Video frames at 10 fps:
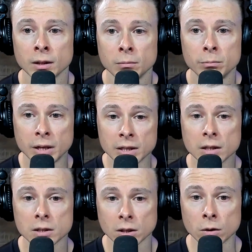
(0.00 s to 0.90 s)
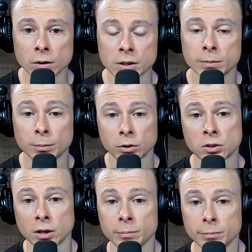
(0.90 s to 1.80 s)
business owners and people
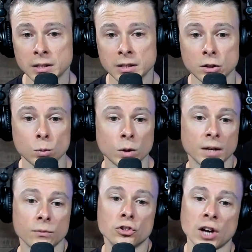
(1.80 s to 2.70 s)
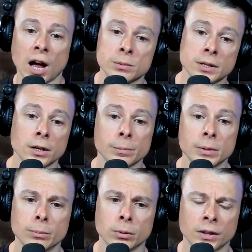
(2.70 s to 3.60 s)
starting businesses are what give jobs to other
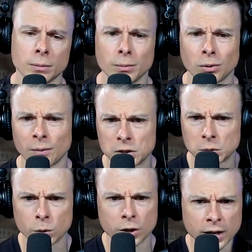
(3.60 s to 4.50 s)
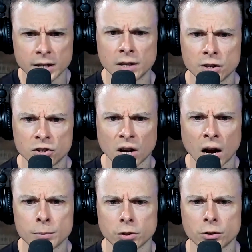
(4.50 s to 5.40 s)
people. I think people have this weird idea that
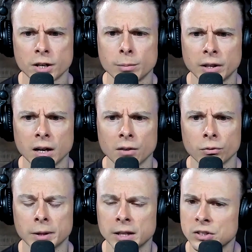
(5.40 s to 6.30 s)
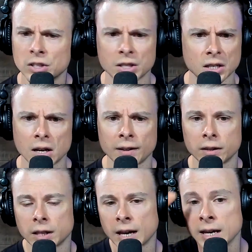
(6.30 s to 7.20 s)
jobs are created by the government. That's just not
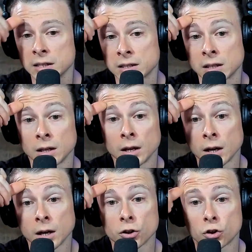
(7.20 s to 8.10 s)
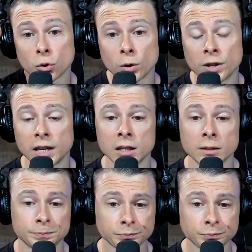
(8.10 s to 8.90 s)
the case. Sure, they can